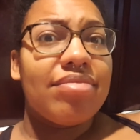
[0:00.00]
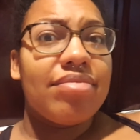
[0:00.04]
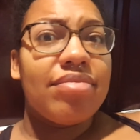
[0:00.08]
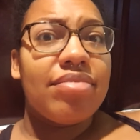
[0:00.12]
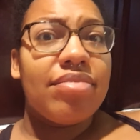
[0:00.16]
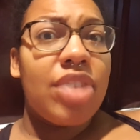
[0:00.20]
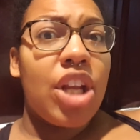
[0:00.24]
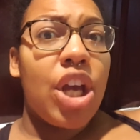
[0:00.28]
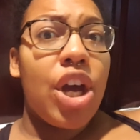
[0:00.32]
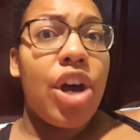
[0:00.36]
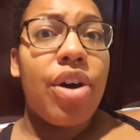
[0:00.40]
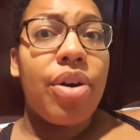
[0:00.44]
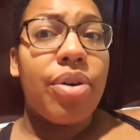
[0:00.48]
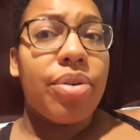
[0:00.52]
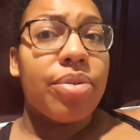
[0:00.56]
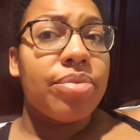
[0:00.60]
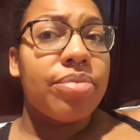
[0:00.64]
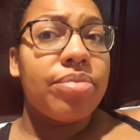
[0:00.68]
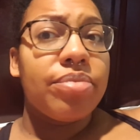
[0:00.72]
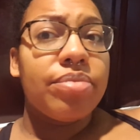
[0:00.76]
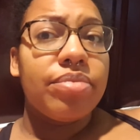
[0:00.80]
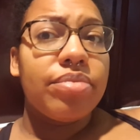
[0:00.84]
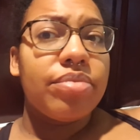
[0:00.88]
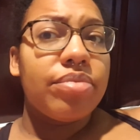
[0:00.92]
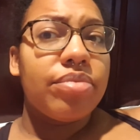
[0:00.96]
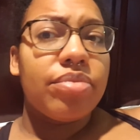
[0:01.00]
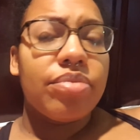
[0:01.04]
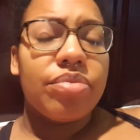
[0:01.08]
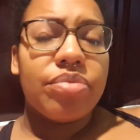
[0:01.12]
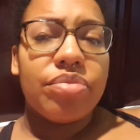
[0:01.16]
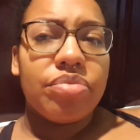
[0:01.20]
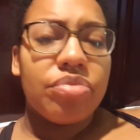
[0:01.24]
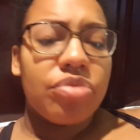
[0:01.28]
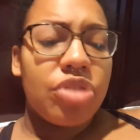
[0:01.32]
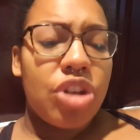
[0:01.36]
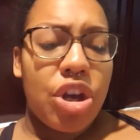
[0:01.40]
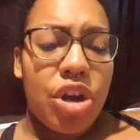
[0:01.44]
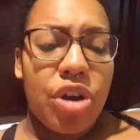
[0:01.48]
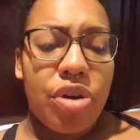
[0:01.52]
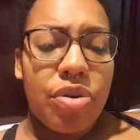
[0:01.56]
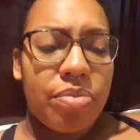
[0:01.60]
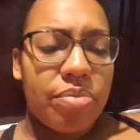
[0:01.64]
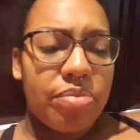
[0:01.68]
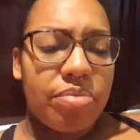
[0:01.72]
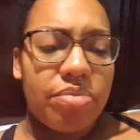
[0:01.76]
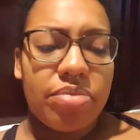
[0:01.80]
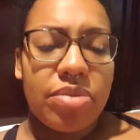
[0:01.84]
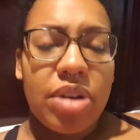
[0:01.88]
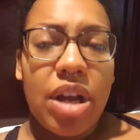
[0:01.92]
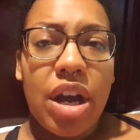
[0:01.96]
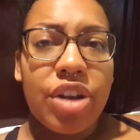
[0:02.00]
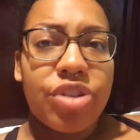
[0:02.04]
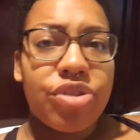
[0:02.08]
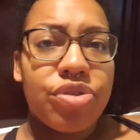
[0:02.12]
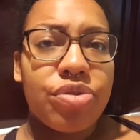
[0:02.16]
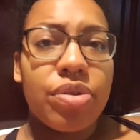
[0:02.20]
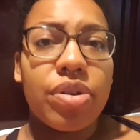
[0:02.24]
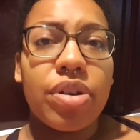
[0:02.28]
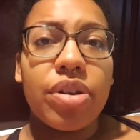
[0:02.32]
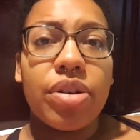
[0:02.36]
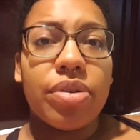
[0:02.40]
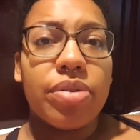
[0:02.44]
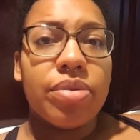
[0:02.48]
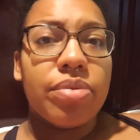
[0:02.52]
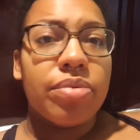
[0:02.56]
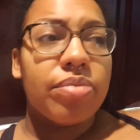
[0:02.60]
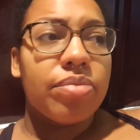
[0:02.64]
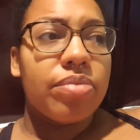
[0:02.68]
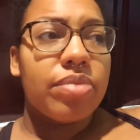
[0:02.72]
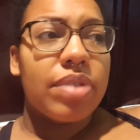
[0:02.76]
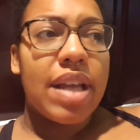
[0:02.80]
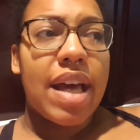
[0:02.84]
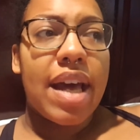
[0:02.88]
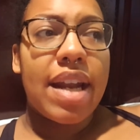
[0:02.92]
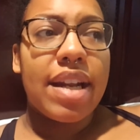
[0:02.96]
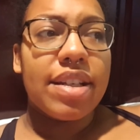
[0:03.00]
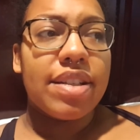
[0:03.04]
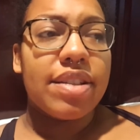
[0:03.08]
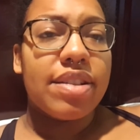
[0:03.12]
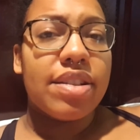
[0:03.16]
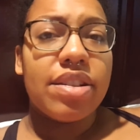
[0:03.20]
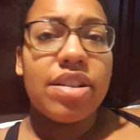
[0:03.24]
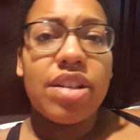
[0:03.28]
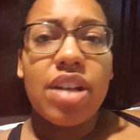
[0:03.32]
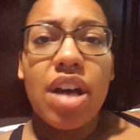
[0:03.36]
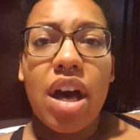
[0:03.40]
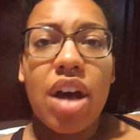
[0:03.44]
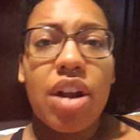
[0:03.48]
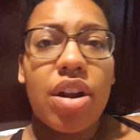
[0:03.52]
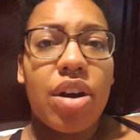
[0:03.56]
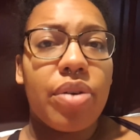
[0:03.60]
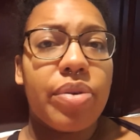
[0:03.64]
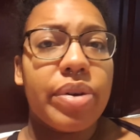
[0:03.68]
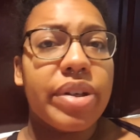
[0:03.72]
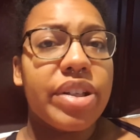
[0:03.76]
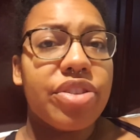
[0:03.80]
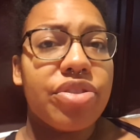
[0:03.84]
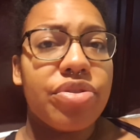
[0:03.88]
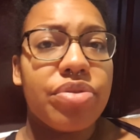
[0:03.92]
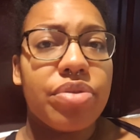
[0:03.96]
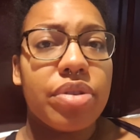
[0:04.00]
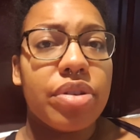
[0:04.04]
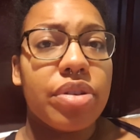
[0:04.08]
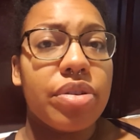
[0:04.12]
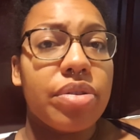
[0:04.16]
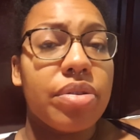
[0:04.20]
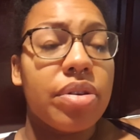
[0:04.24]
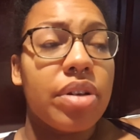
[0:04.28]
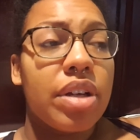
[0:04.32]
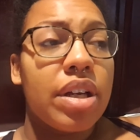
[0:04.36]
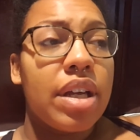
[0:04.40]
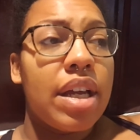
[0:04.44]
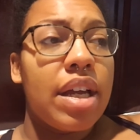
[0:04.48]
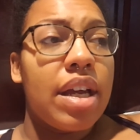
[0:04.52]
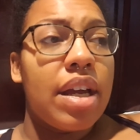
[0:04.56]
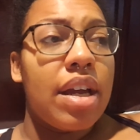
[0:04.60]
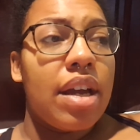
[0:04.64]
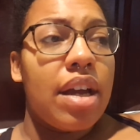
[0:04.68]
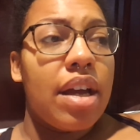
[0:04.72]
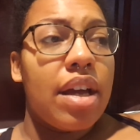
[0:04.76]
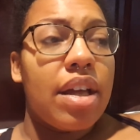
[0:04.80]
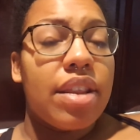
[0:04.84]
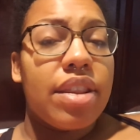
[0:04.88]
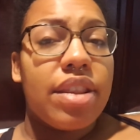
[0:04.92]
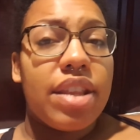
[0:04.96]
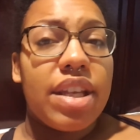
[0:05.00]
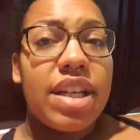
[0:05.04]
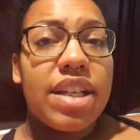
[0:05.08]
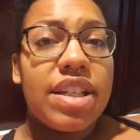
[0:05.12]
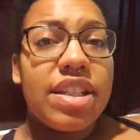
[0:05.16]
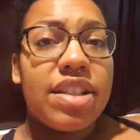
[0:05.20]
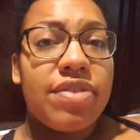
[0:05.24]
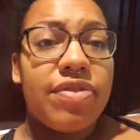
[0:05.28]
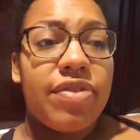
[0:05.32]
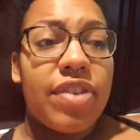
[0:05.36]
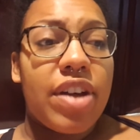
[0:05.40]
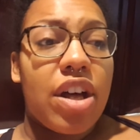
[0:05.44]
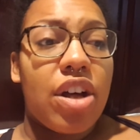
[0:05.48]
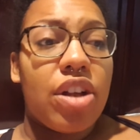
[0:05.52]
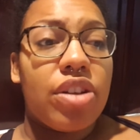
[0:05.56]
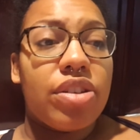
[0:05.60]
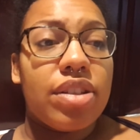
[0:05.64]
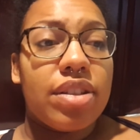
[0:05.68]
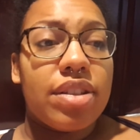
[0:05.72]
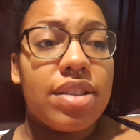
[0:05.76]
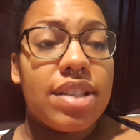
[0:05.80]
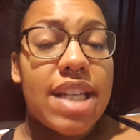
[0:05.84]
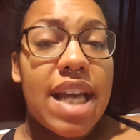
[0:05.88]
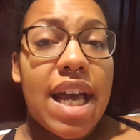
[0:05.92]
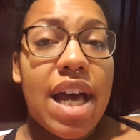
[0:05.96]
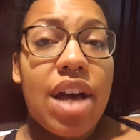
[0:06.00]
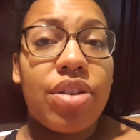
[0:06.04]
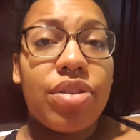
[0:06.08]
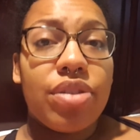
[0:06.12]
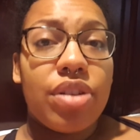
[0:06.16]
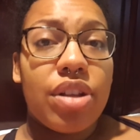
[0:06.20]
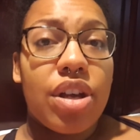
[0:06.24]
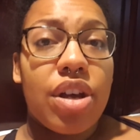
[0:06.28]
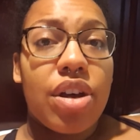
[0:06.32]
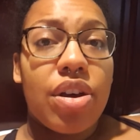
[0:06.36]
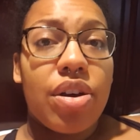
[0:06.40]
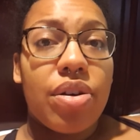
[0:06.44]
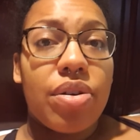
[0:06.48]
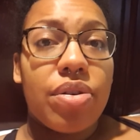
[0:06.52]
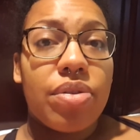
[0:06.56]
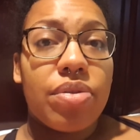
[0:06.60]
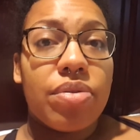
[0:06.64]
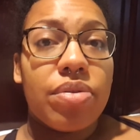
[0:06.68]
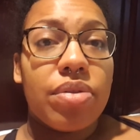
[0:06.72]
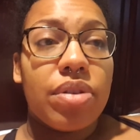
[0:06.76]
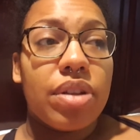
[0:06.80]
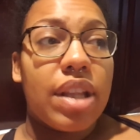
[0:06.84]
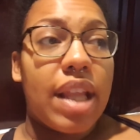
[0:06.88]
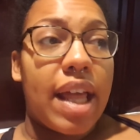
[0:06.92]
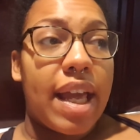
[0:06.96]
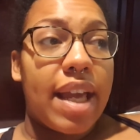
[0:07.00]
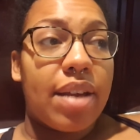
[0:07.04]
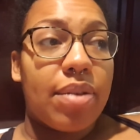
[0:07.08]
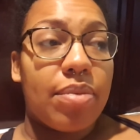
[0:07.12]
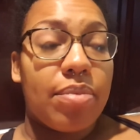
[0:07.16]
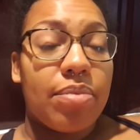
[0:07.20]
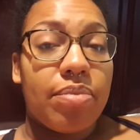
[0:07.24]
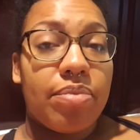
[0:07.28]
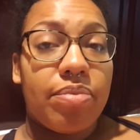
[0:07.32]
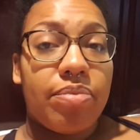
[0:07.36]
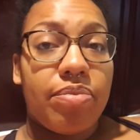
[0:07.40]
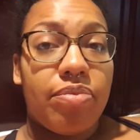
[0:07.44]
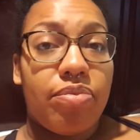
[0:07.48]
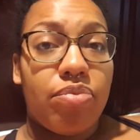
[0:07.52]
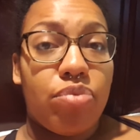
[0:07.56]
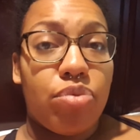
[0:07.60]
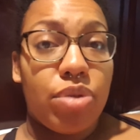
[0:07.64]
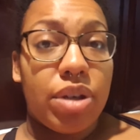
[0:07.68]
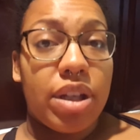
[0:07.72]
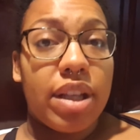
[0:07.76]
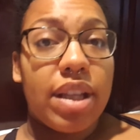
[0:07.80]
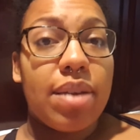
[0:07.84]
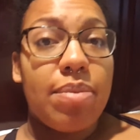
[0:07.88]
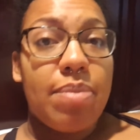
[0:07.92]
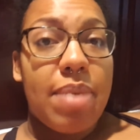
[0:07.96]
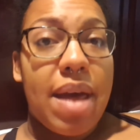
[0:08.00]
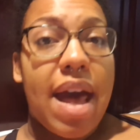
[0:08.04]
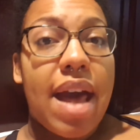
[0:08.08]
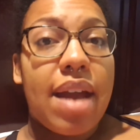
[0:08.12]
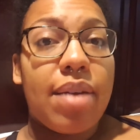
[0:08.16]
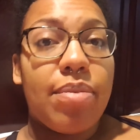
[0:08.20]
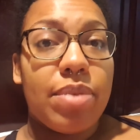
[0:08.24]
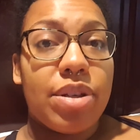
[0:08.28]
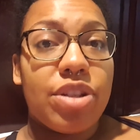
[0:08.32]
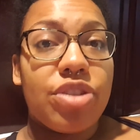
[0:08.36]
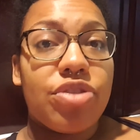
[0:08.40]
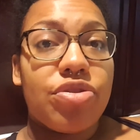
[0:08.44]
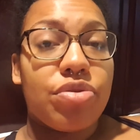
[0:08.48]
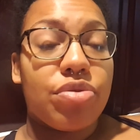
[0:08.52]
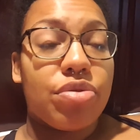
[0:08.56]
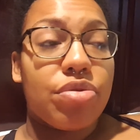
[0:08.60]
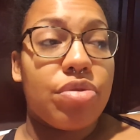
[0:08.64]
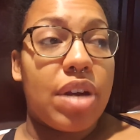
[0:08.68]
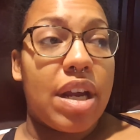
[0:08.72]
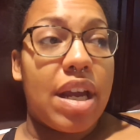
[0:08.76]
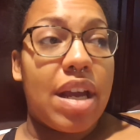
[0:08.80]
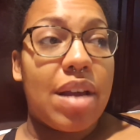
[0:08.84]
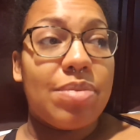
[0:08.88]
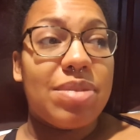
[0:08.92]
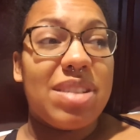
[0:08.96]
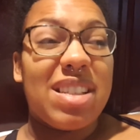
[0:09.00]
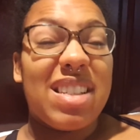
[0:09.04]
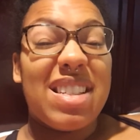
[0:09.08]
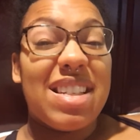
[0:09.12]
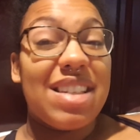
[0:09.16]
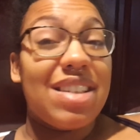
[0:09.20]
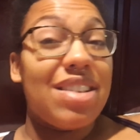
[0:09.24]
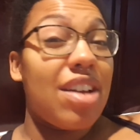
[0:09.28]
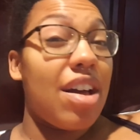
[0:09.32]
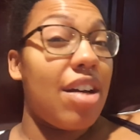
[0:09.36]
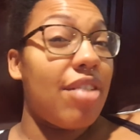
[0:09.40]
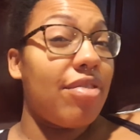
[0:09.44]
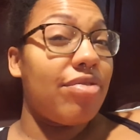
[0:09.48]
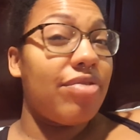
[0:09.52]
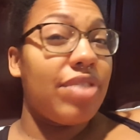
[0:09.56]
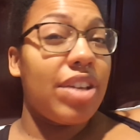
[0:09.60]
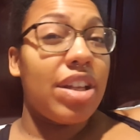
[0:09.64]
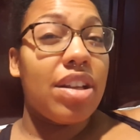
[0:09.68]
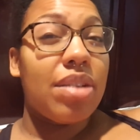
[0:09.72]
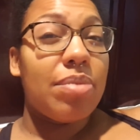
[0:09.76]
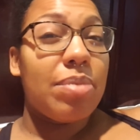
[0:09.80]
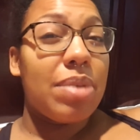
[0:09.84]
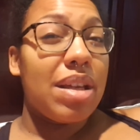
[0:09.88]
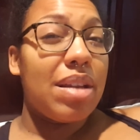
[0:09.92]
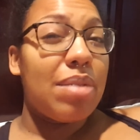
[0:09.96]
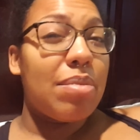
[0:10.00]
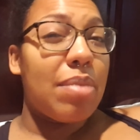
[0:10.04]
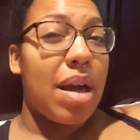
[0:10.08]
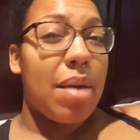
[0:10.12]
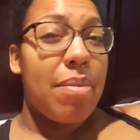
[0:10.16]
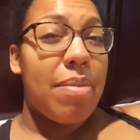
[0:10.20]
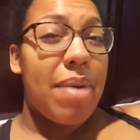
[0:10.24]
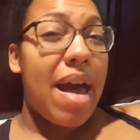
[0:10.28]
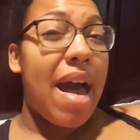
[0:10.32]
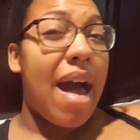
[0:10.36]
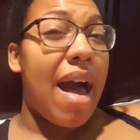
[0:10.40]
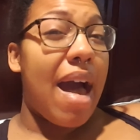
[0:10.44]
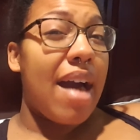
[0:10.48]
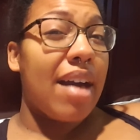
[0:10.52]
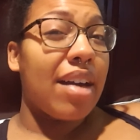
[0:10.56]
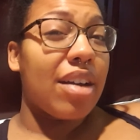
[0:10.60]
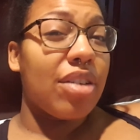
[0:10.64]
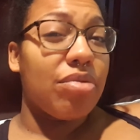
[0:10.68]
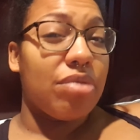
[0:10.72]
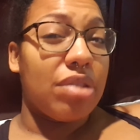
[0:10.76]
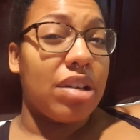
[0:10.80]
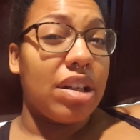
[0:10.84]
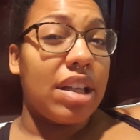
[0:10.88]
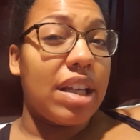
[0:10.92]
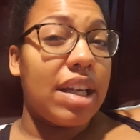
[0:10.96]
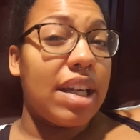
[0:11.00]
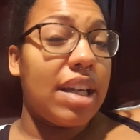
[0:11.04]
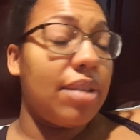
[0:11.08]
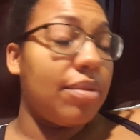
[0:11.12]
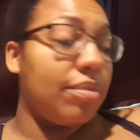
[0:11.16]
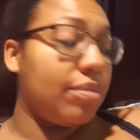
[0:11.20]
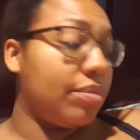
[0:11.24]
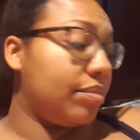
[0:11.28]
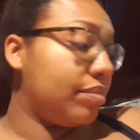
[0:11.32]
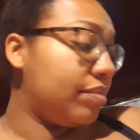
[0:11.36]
No, not true. That is not always true. These felt down low, like really bad menstrual cramps. Did not feel them in my back, really.